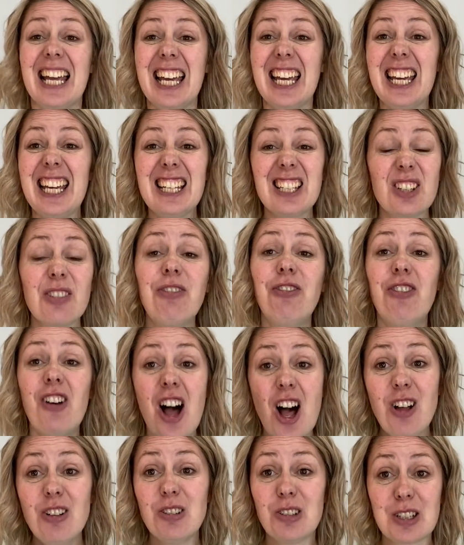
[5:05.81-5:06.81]
It's
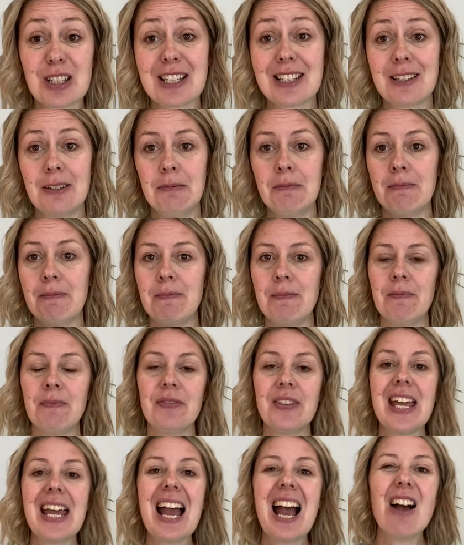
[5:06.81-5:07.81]
false.
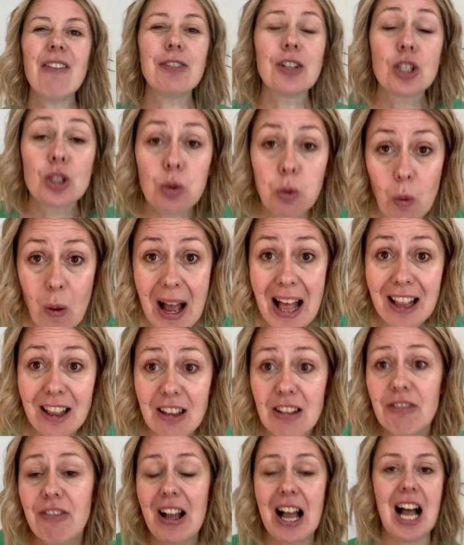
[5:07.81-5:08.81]
They have
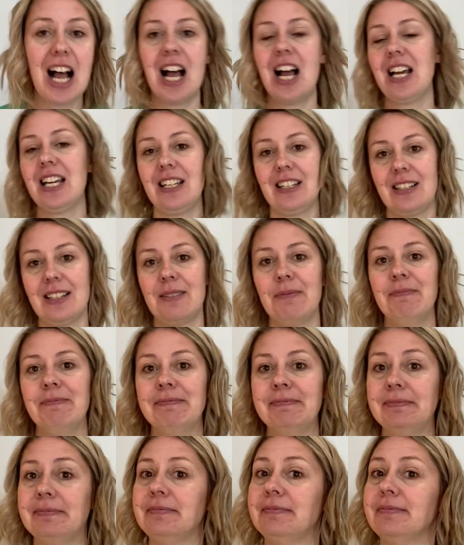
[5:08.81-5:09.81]
12 eyes.
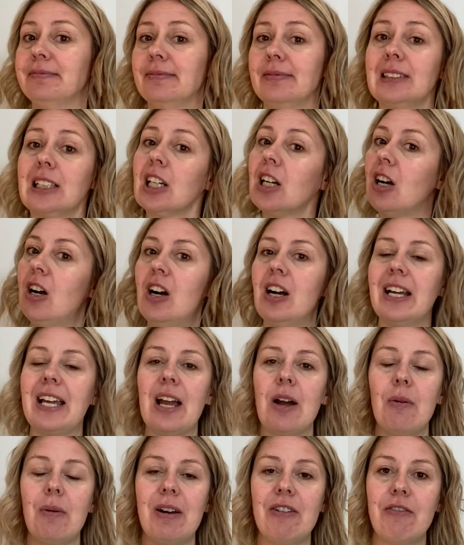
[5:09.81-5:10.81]
Can't
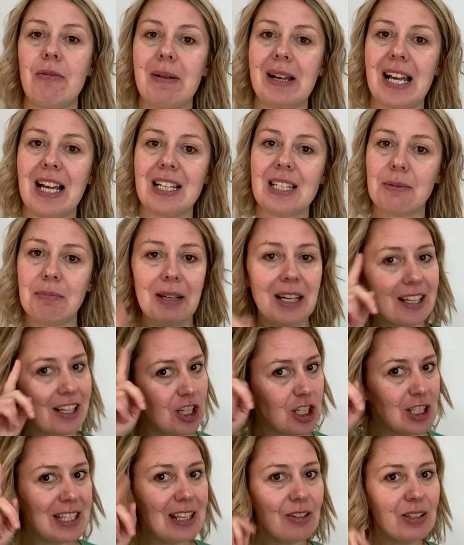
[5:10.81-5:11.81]
get away from a caterpillar
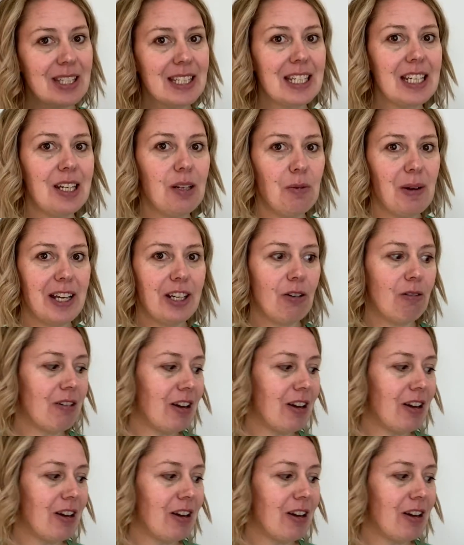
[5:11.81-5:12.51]
because they'll see where you're